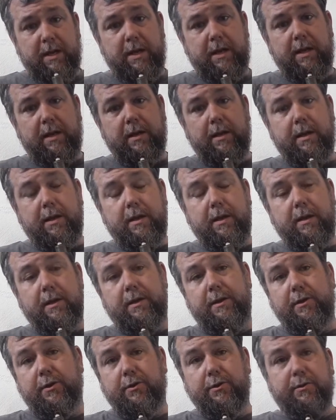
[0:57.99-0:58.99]

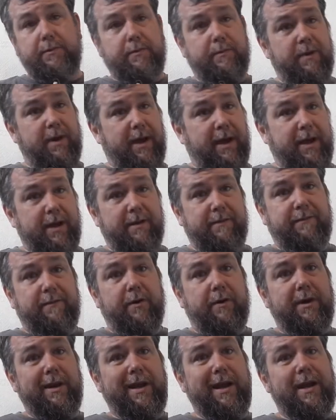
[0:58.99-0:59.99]
Your
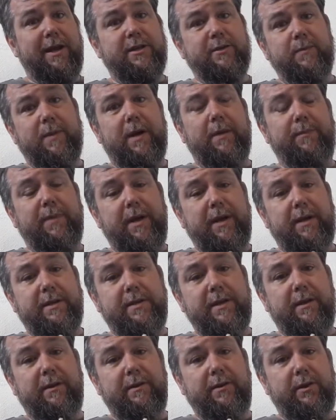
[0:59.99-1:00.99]
AFR gauge might be
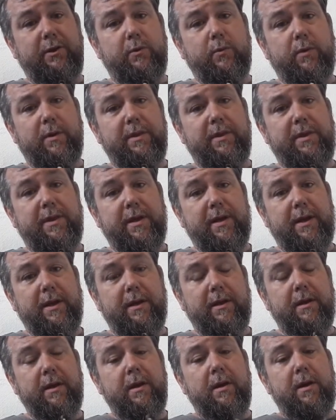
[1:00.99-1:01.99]
telling you one
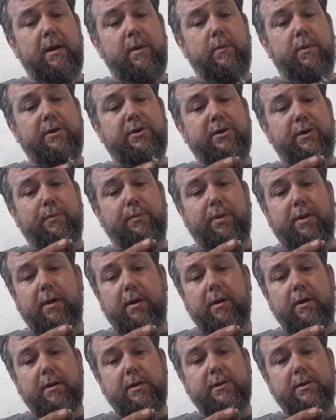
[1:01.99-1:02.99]
thing, but your
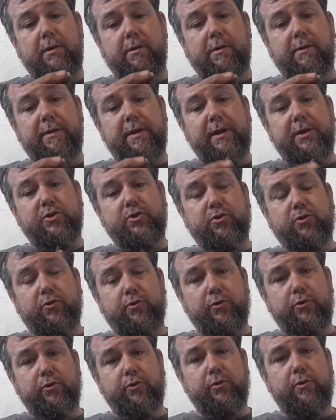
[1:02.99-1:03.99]
plugs are the
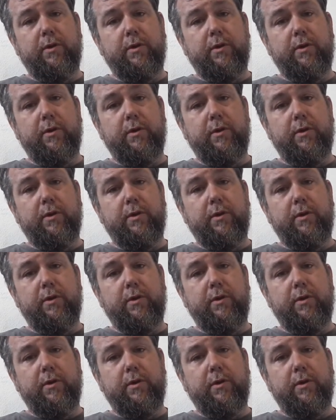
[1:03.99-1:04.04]
true